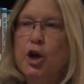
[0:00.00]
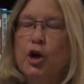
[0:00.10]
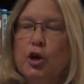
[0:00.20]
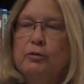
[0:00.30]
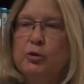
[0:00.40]

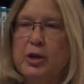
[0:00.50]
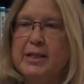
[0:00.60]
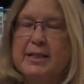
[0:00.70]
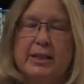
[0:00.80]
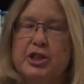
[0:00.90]
her
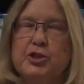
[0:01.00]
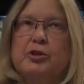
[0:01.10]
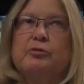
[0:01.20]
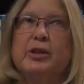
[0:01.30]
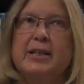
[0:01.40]
voice just
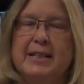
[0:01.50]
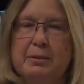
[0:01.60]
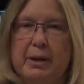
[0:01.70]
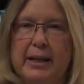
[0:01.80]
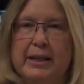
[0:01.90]
sort of rings in my